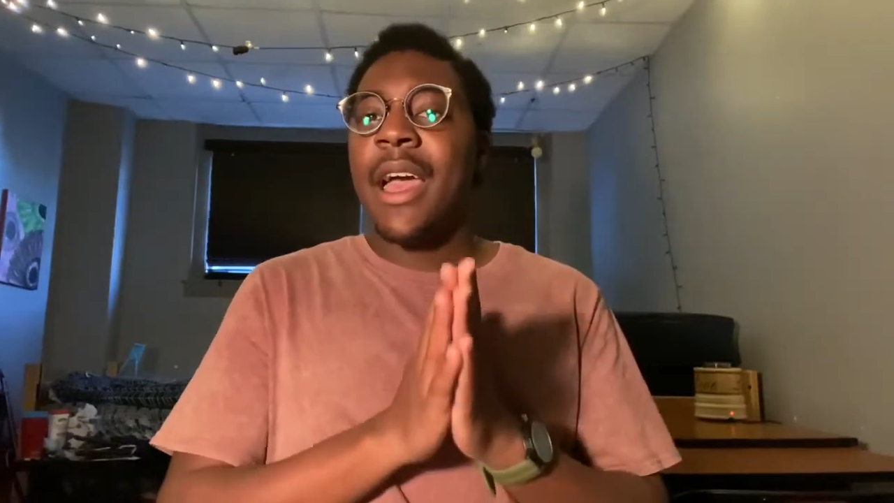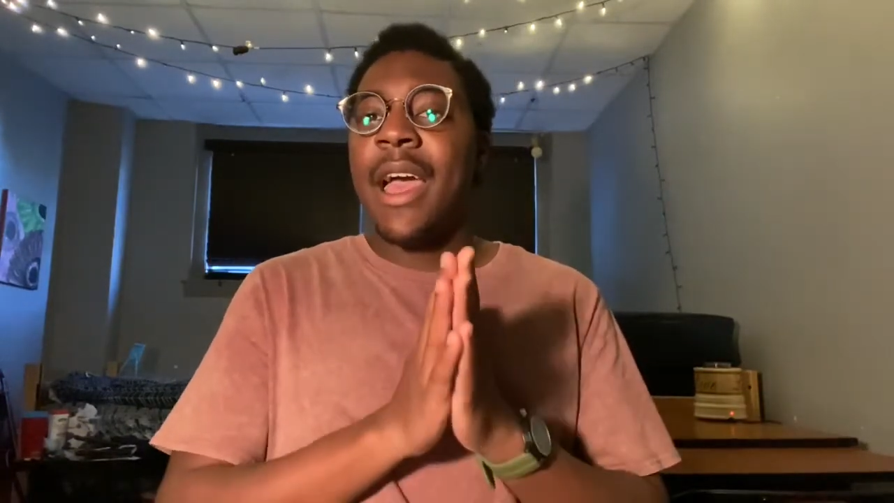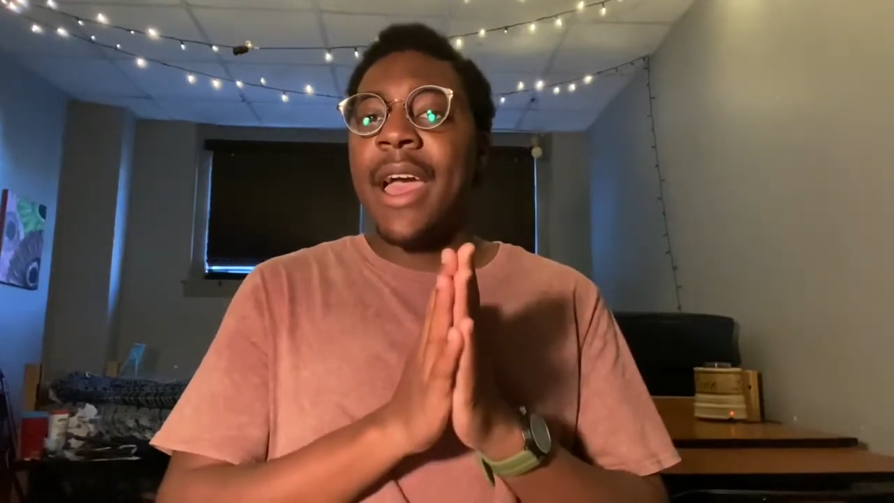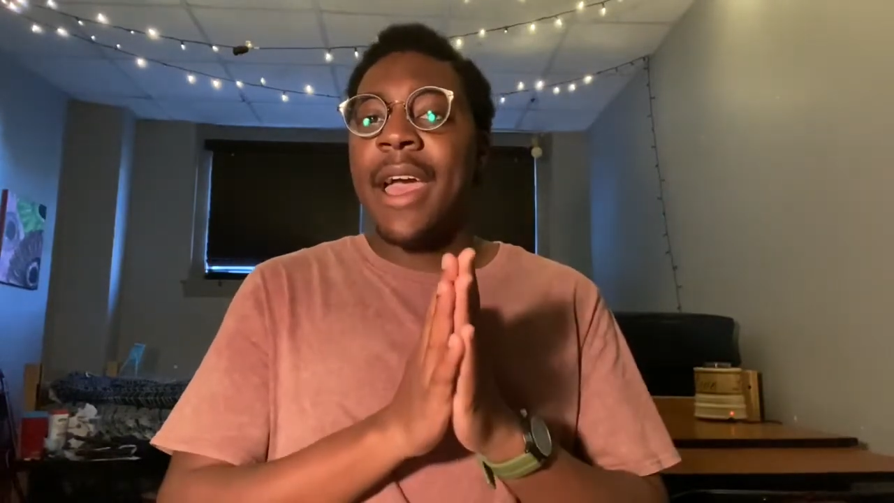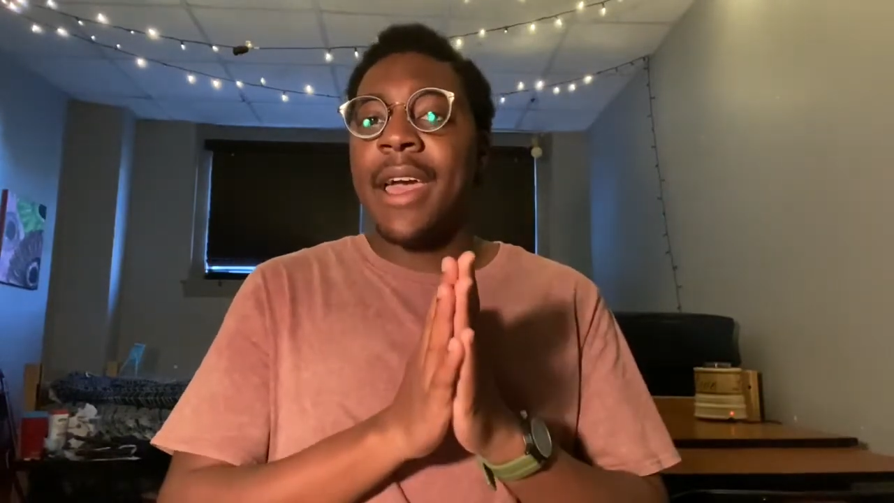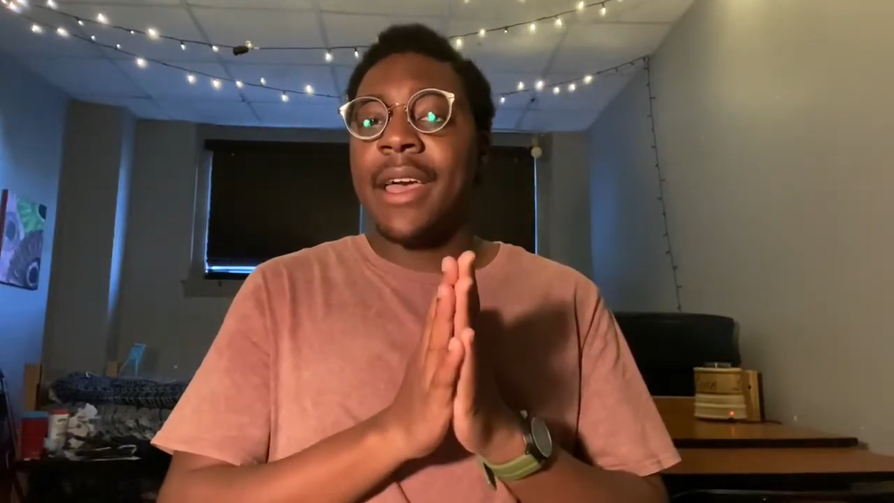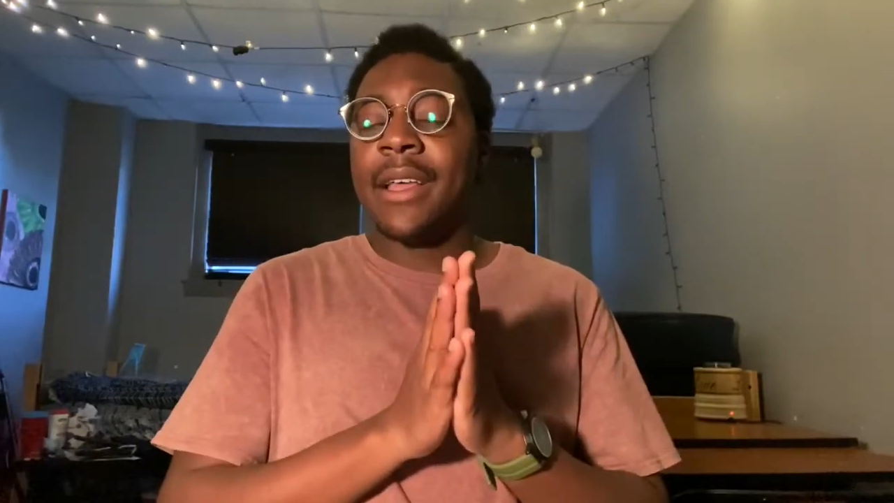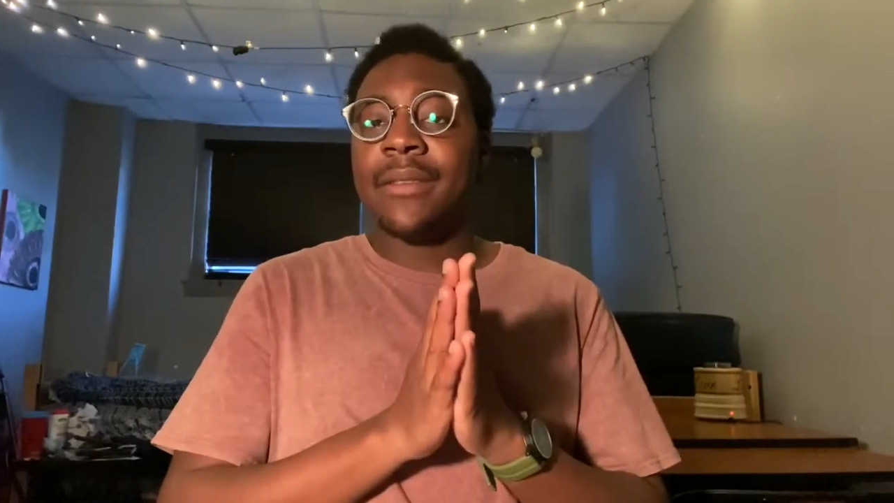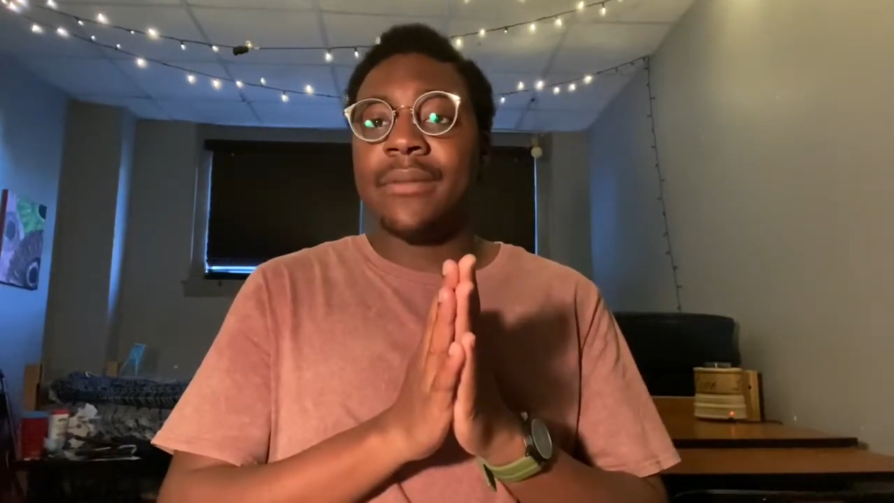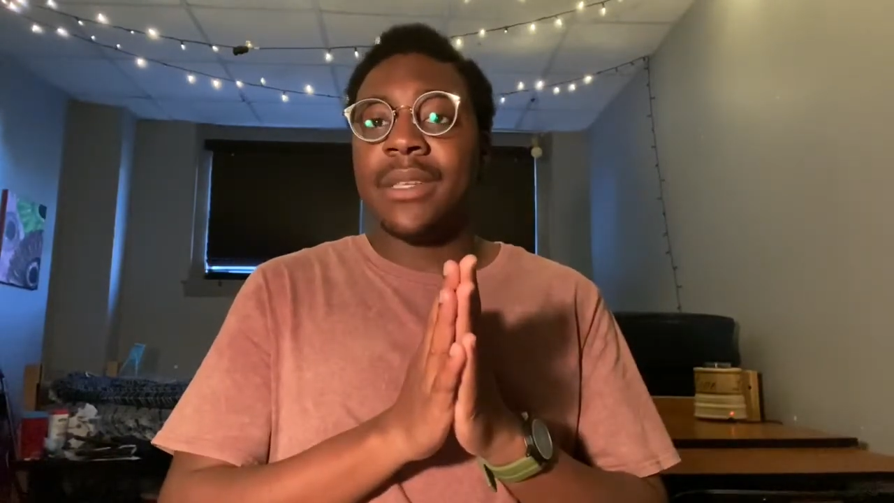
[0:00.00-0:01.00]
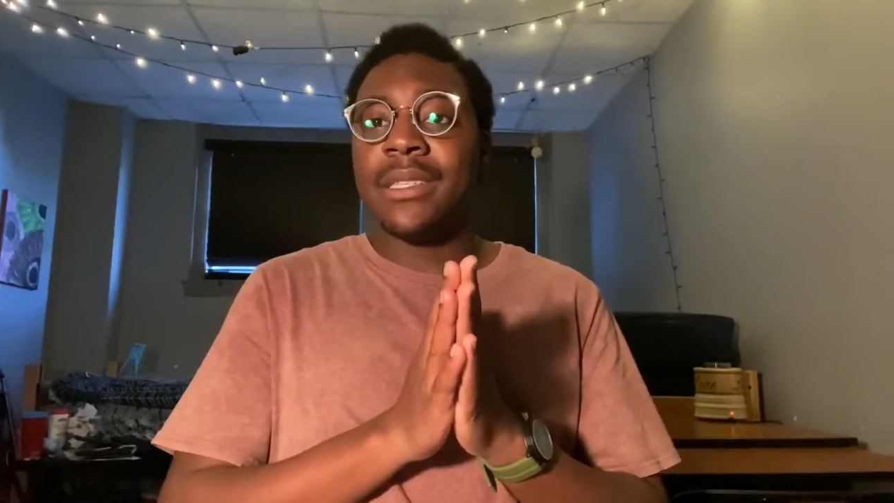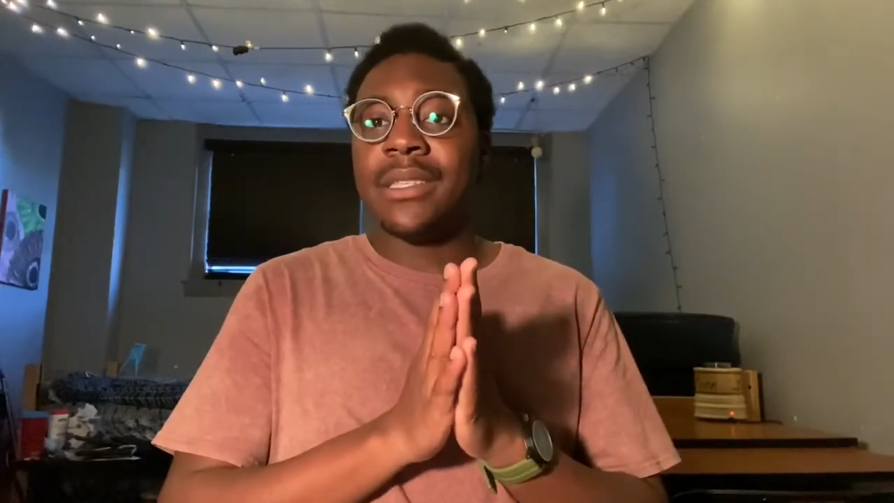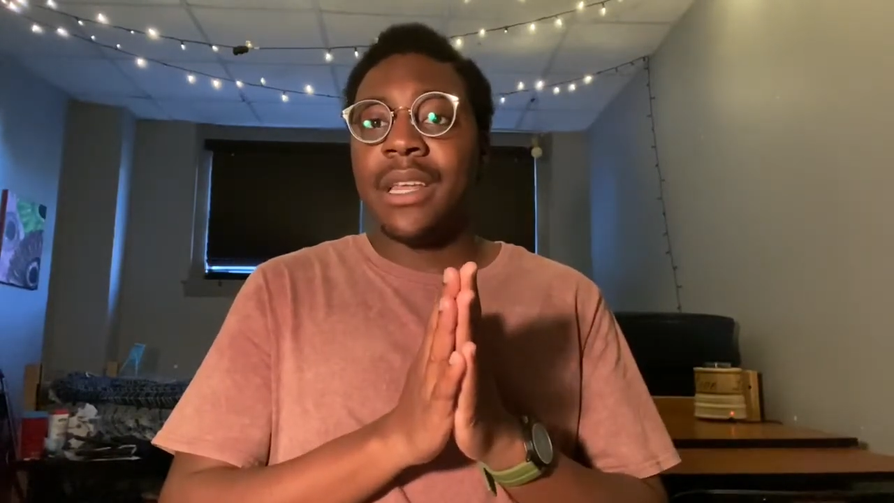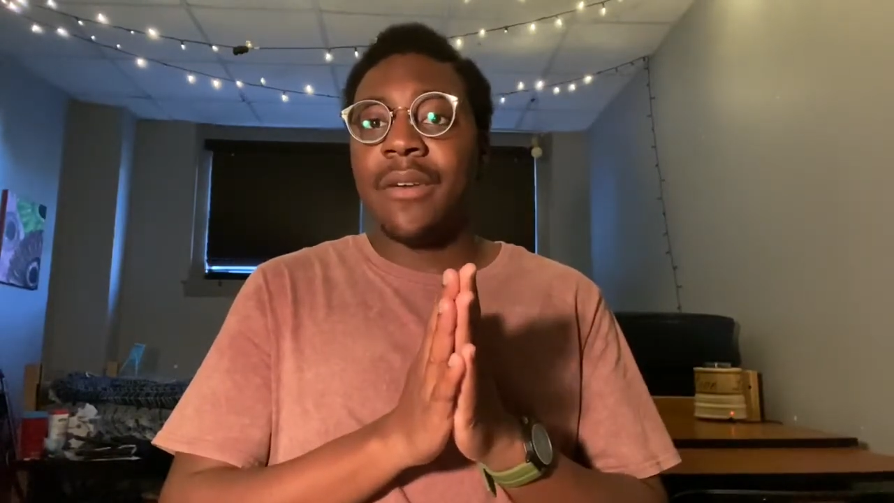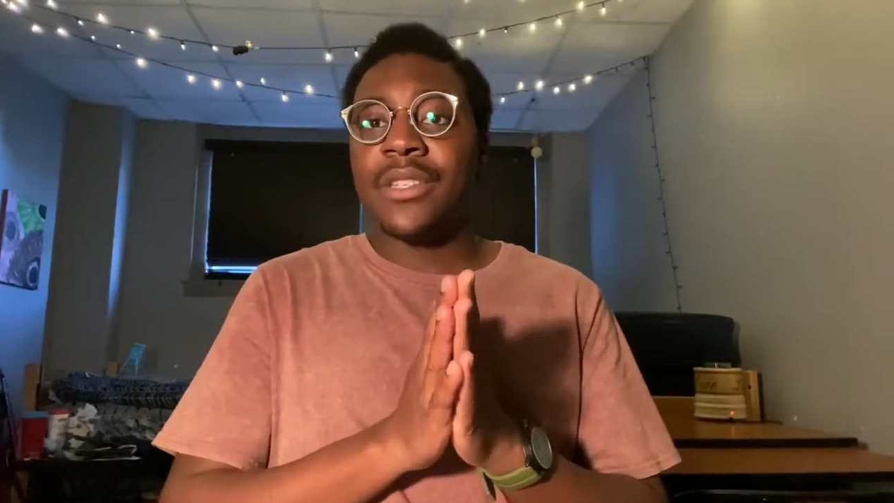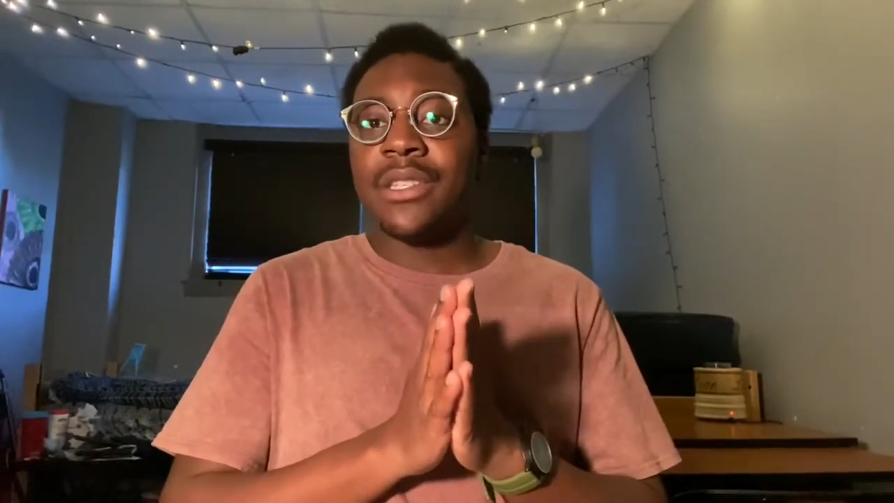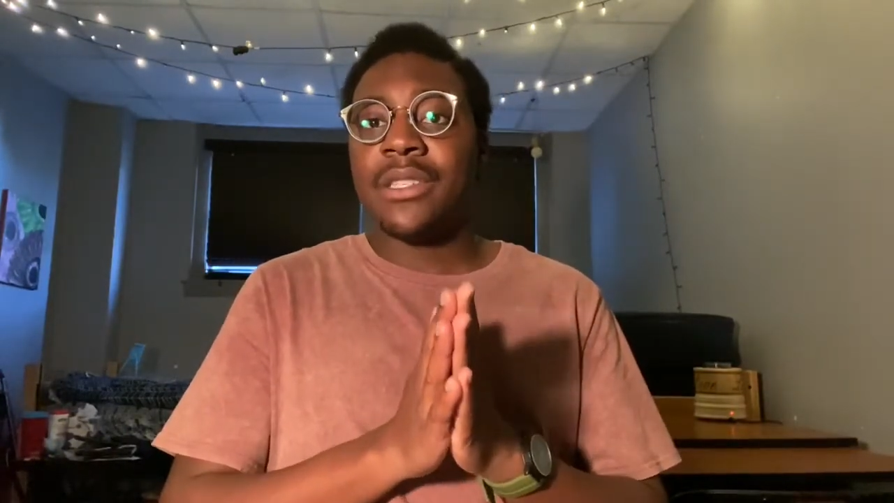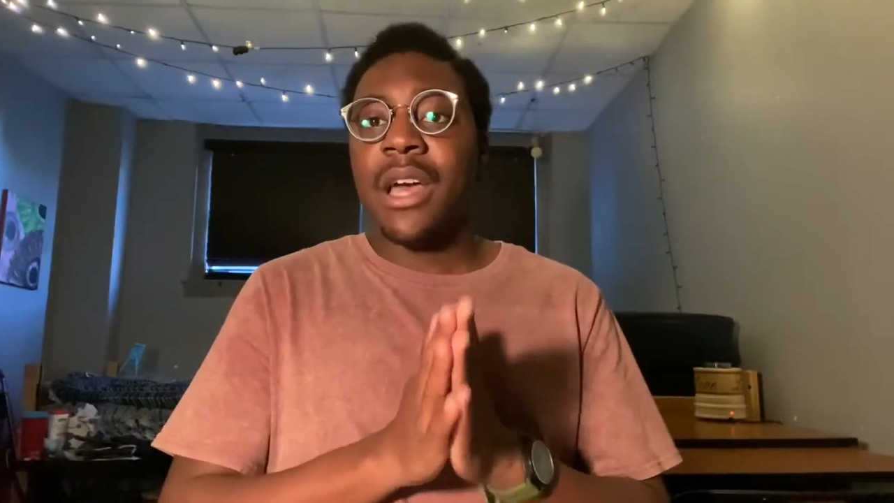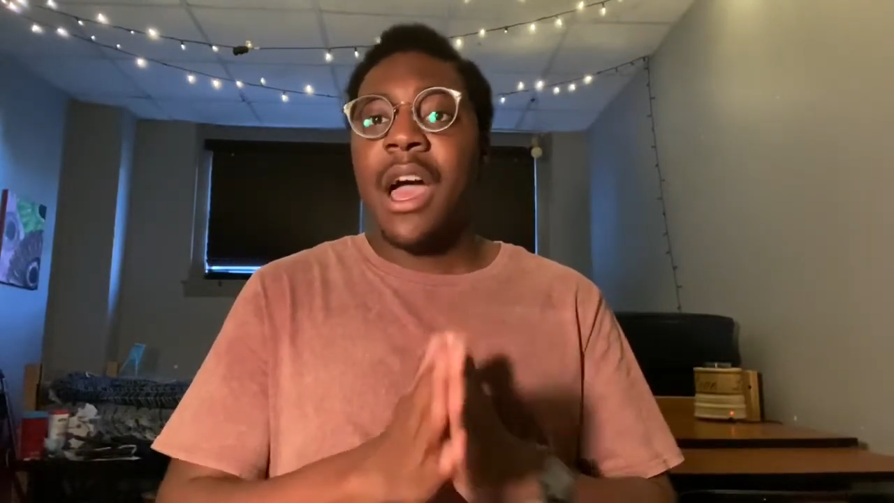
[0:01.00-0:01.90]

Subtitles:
And instead of just